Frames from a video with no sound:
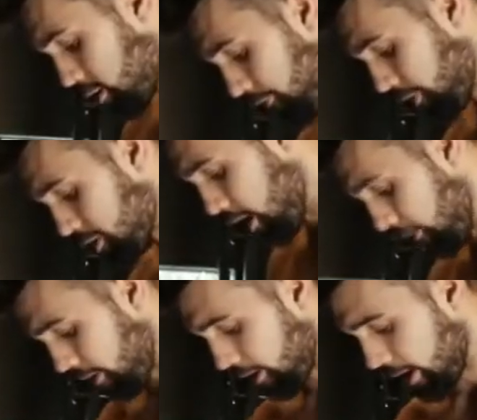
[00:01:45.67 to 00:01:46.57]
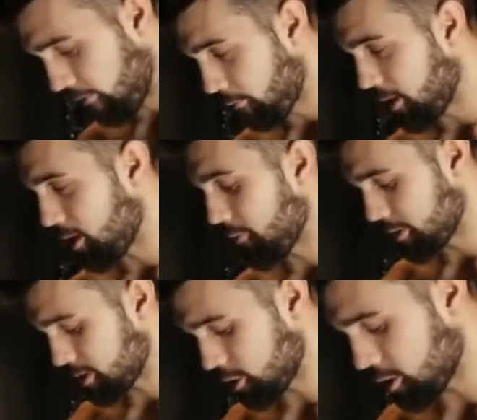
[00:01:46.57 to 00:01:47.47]
So first off, I like having my knee
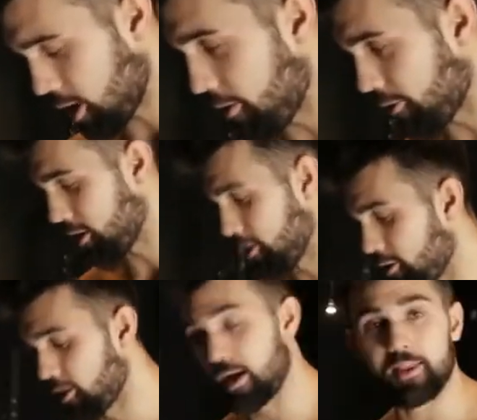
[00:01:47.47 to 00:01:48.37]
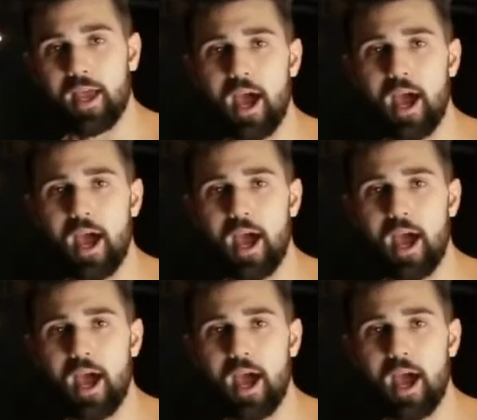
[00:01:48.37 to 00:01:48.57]
positioned either here or at